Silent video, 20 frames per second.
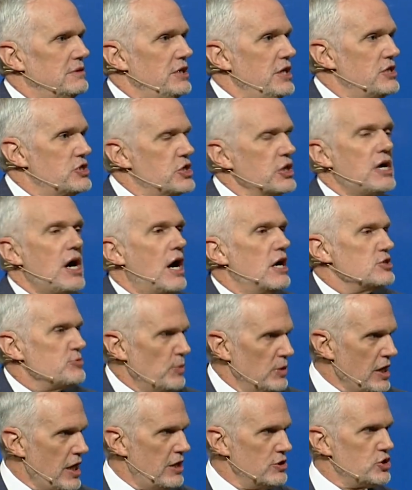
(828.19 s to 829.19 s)
is the
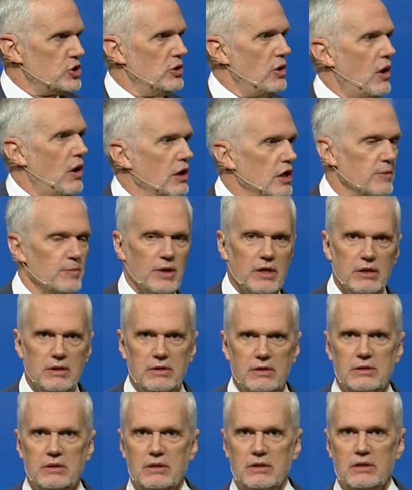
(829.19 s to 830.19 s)
cosmological argument,
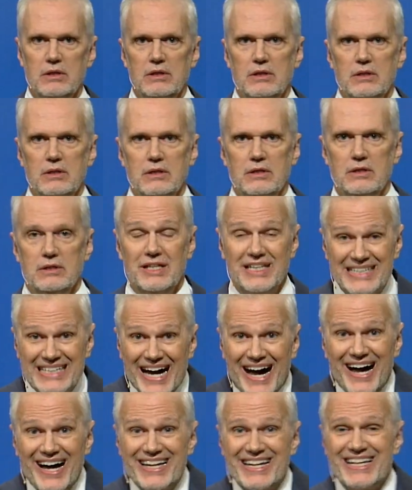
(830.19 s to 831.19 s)
that
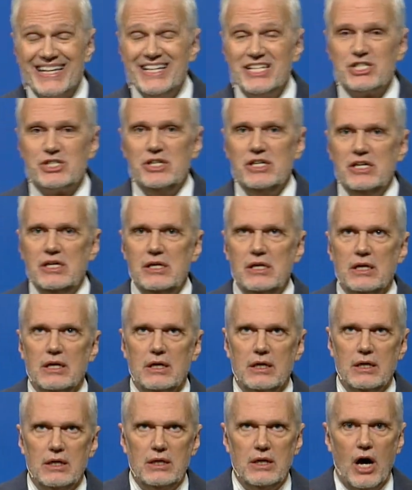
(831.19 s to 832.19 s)
God is the
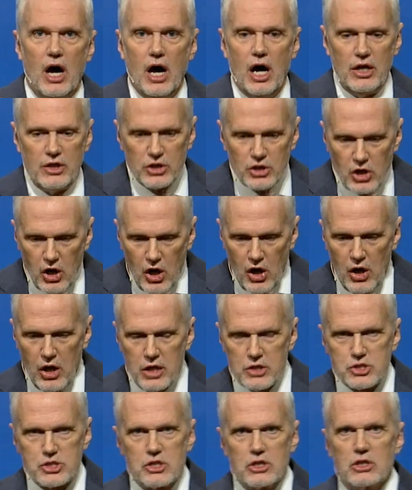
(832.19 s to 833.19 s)

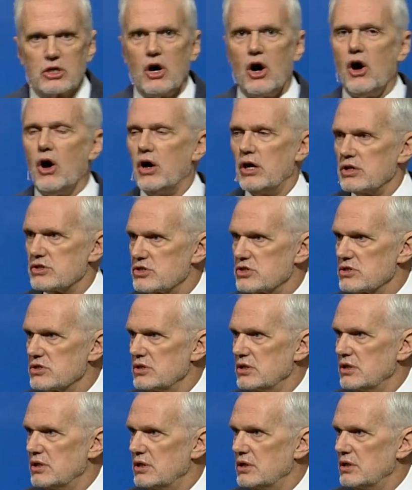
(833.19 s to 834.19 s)
uncaused cause.
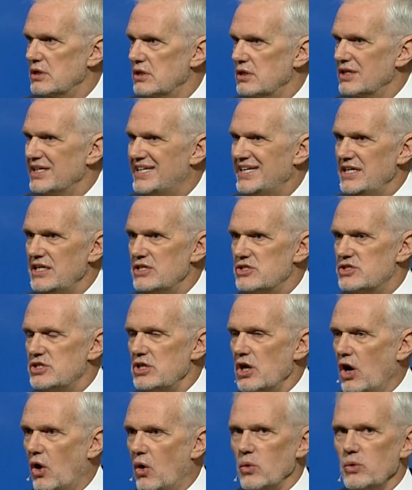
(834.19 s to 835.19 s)
He is
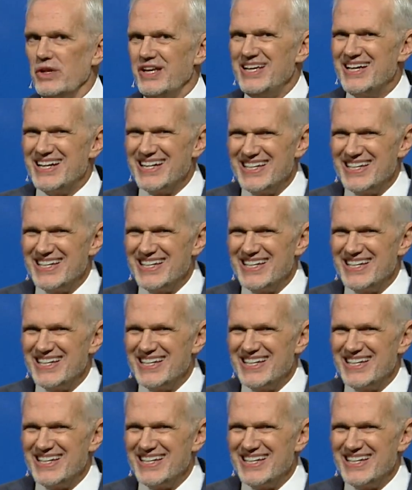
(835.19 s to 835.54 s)
the only